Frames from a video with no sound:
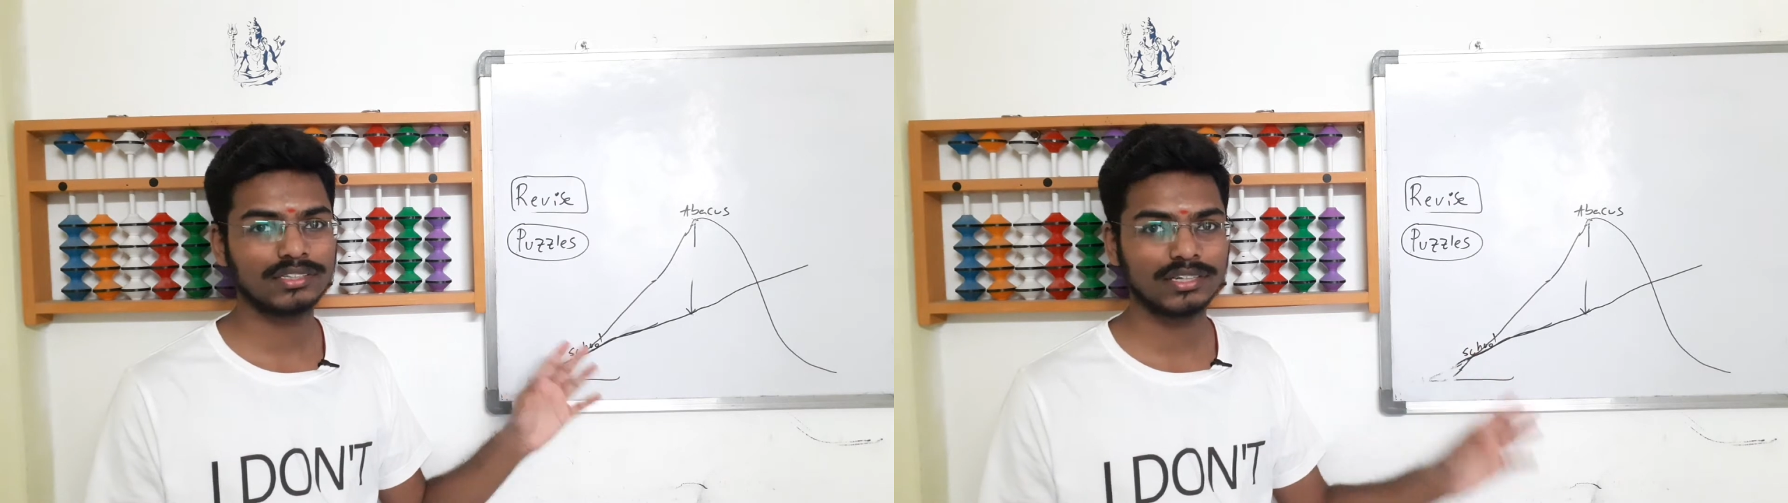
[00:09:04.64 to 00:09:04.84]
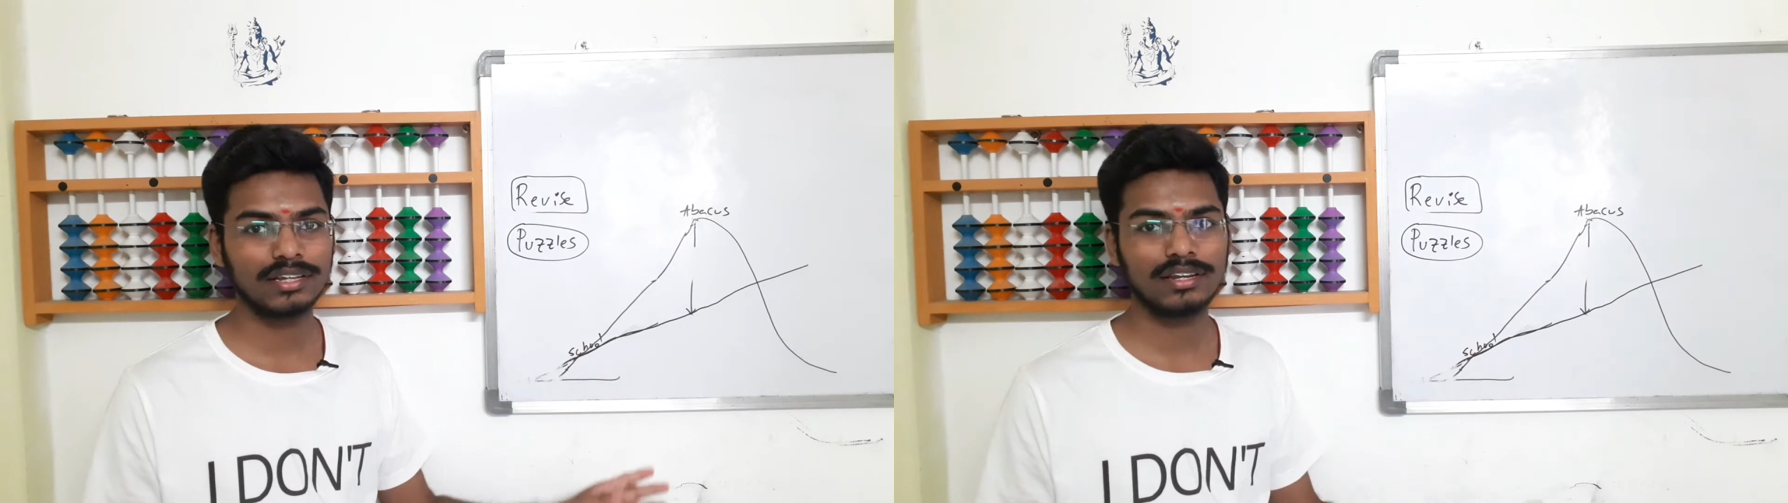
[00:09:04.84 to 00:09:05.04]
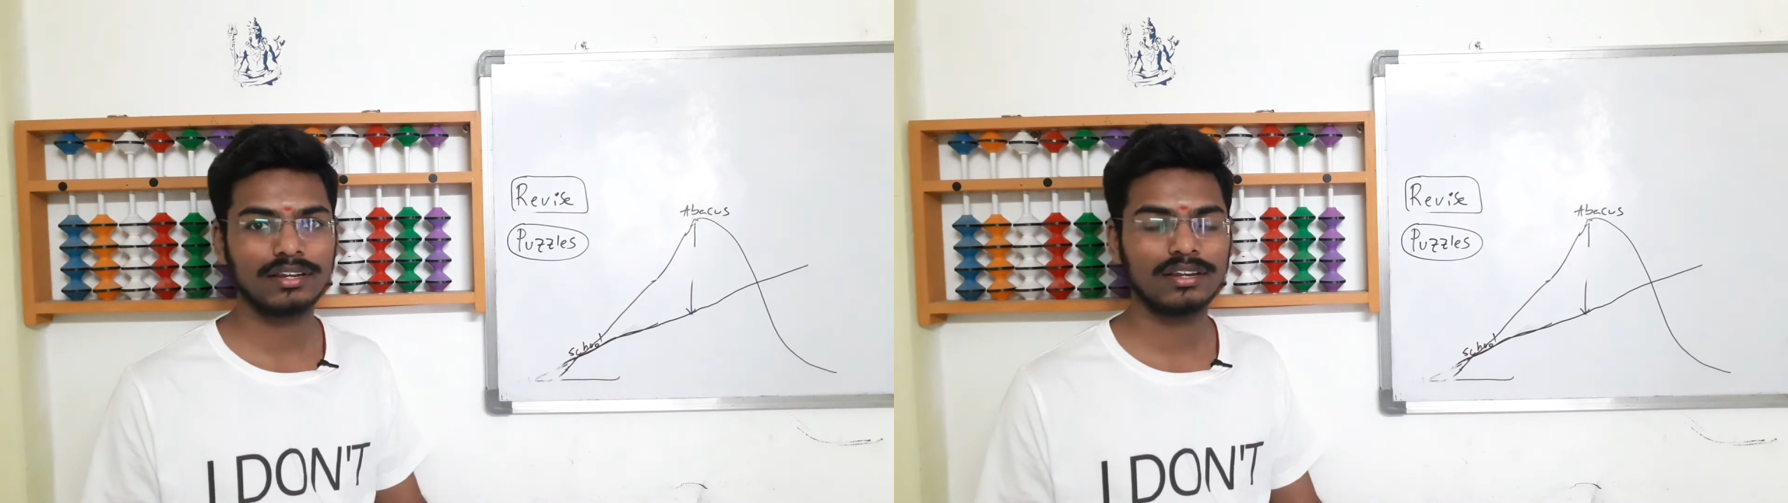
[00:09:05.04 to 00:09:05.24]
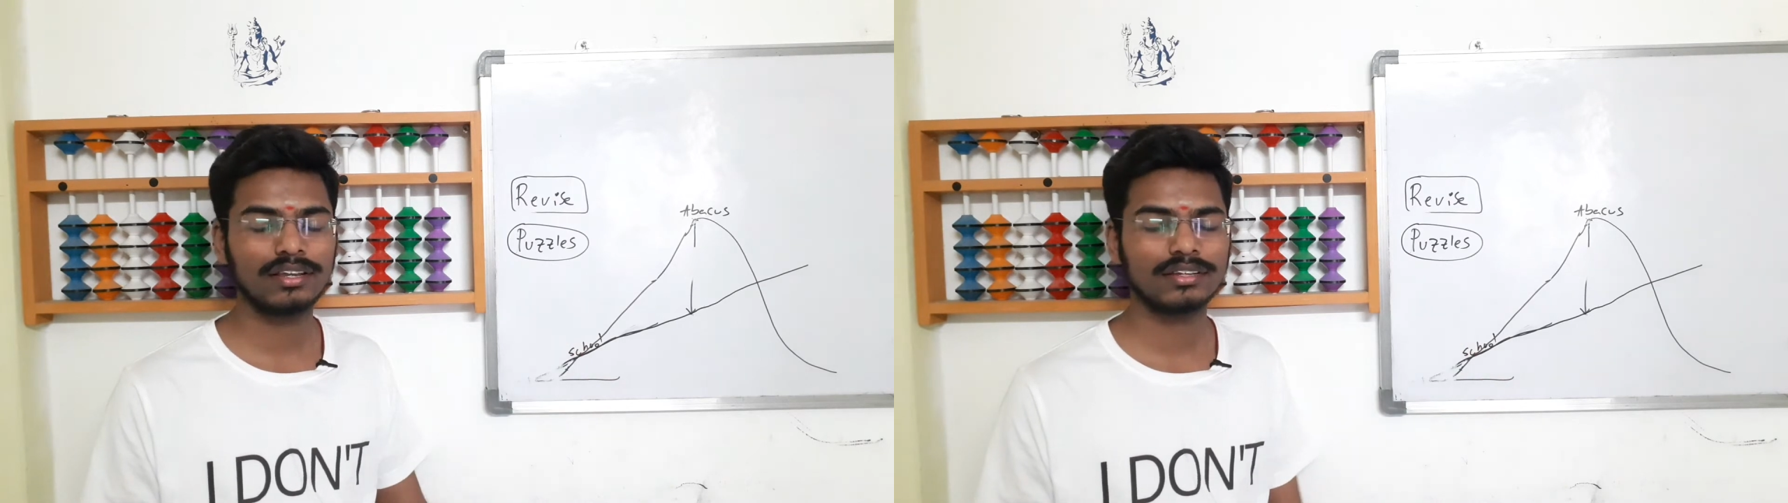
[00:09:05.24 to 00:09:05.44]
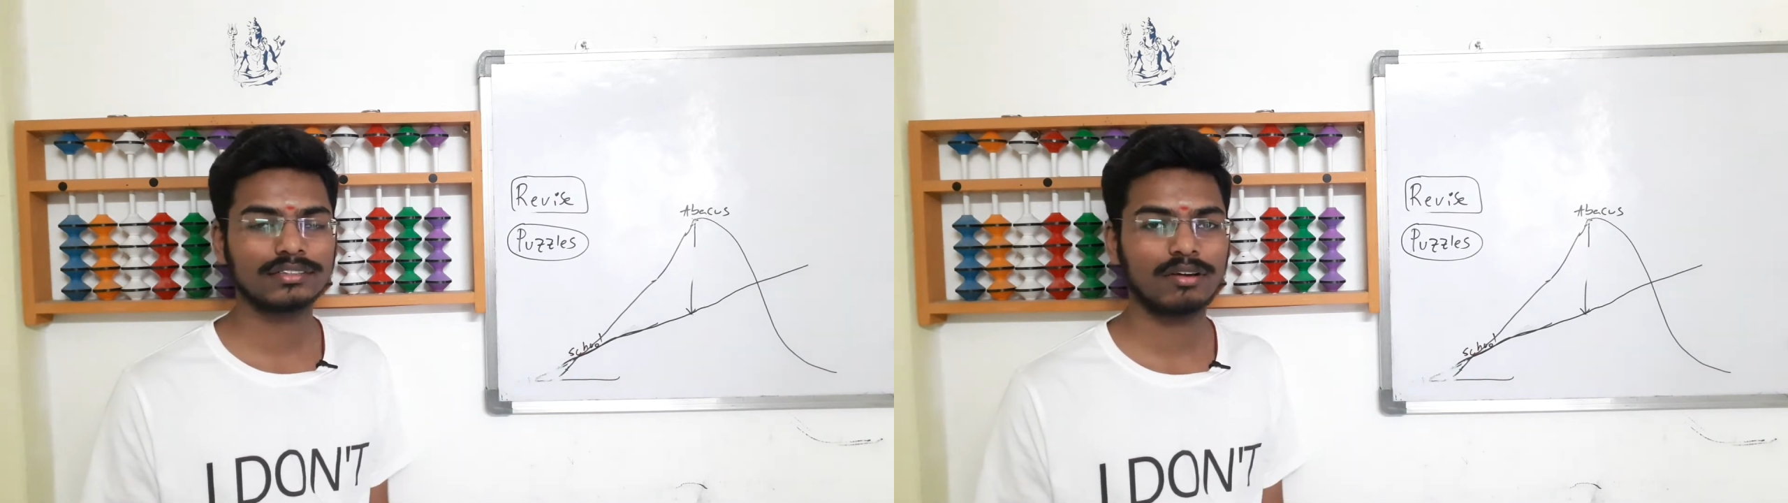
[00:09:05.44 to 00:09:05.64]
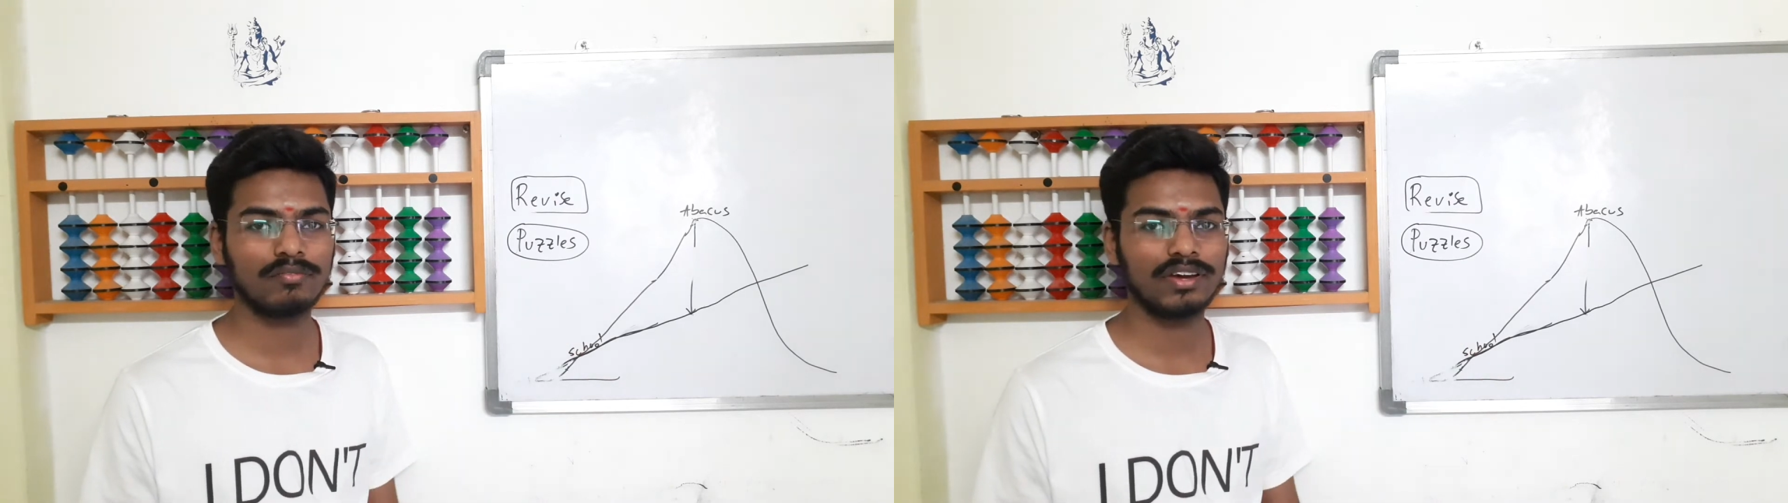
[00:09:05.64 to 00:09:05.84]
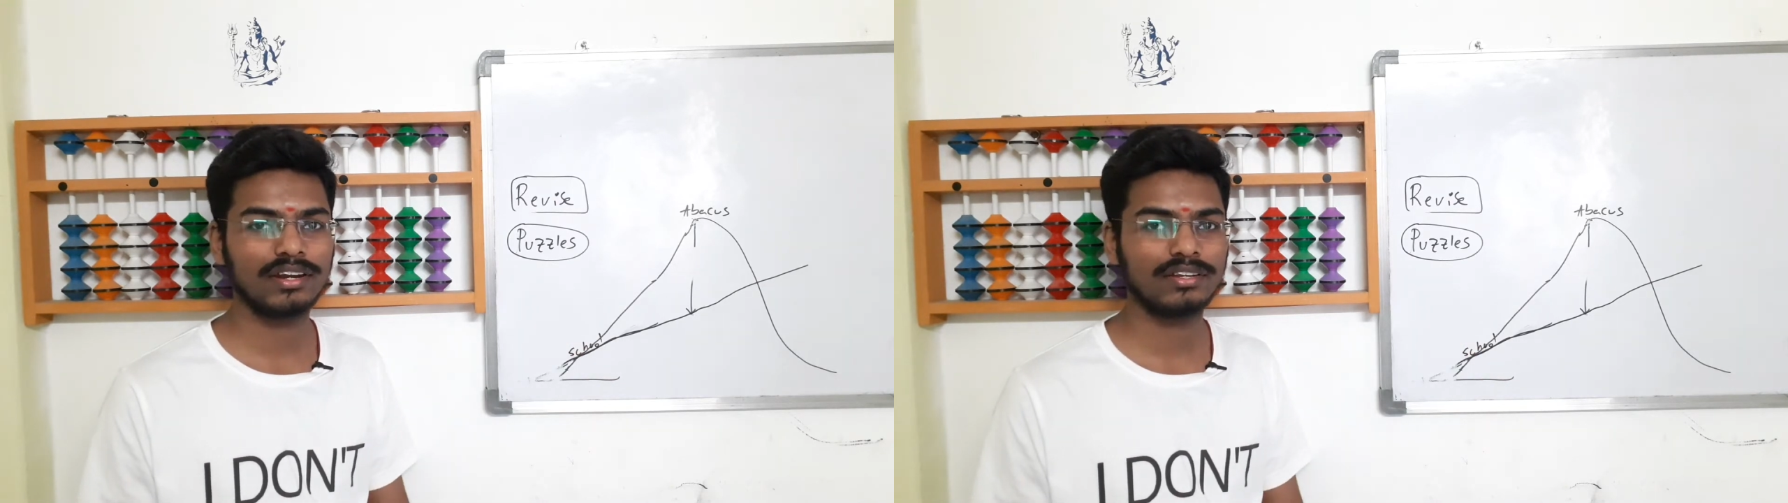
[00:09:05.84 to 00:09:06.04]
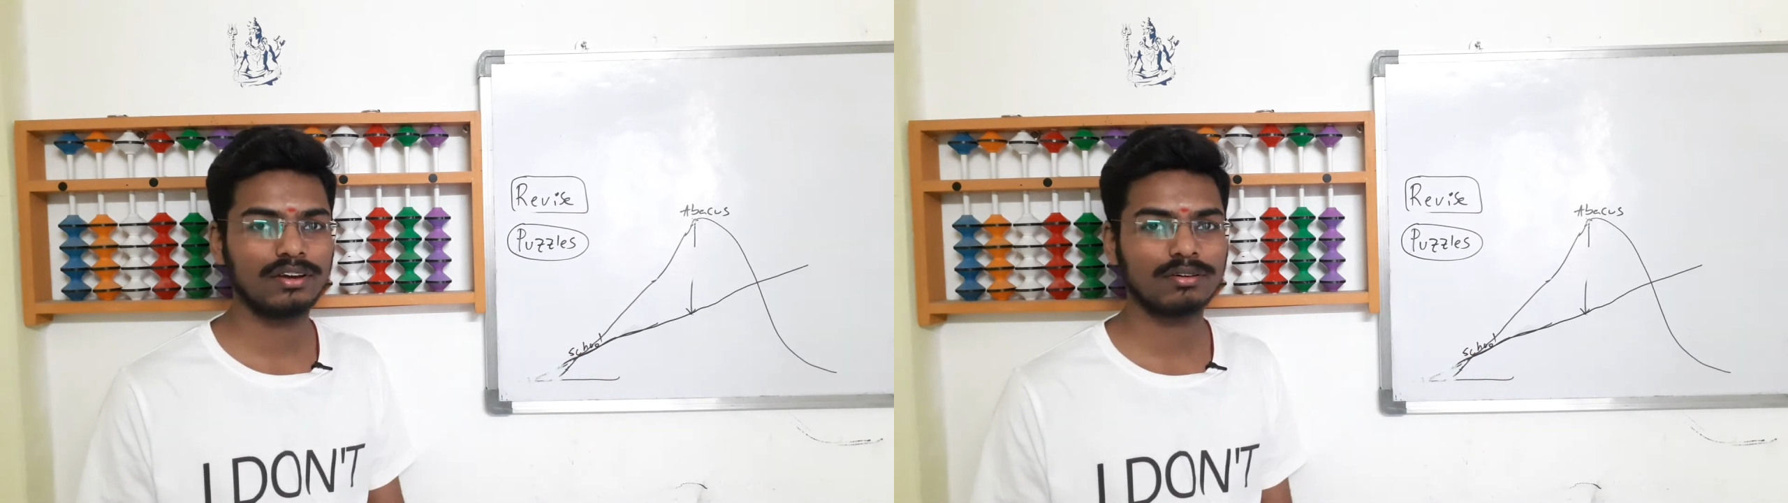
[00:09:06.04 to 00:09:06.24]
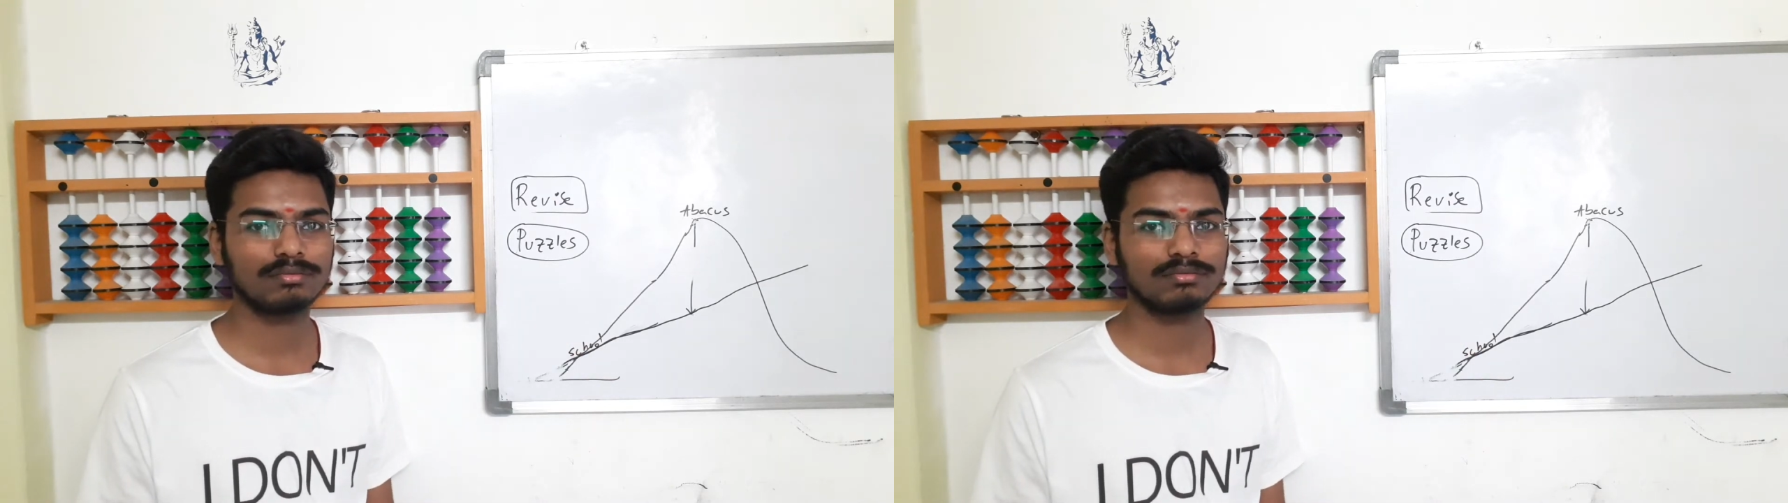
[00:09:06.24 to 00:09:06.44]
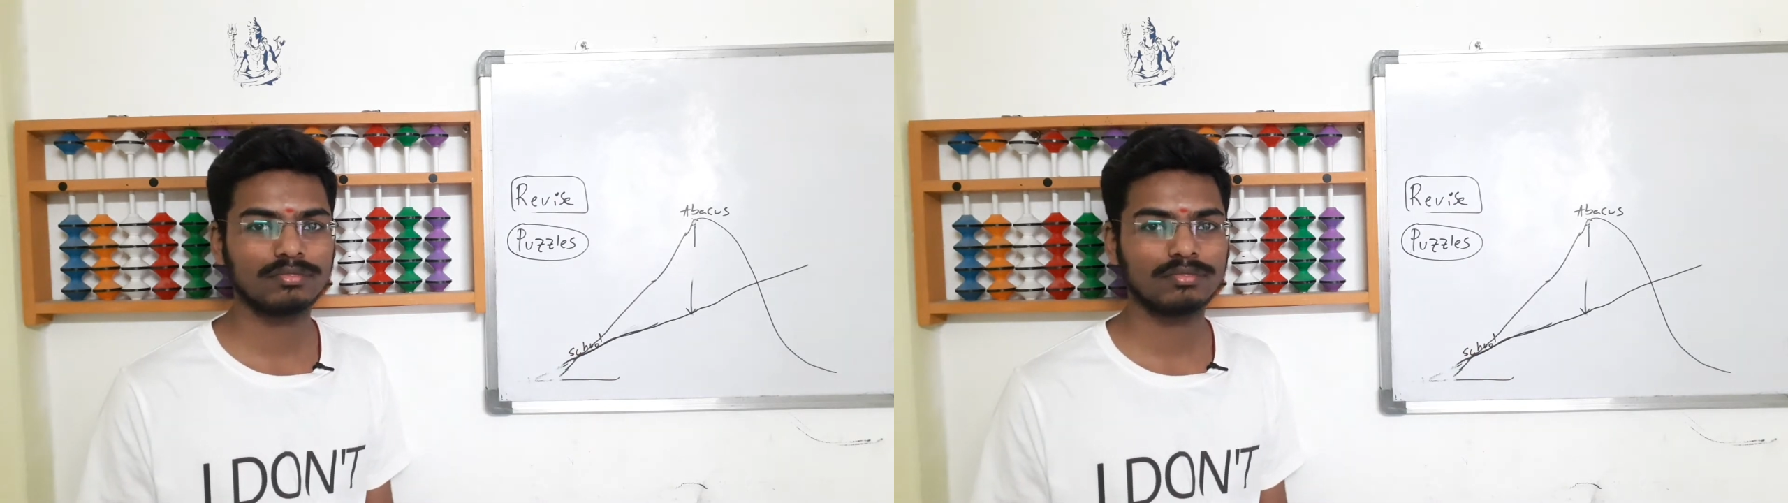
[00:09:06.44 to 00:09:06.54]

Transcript: skill somewhere in your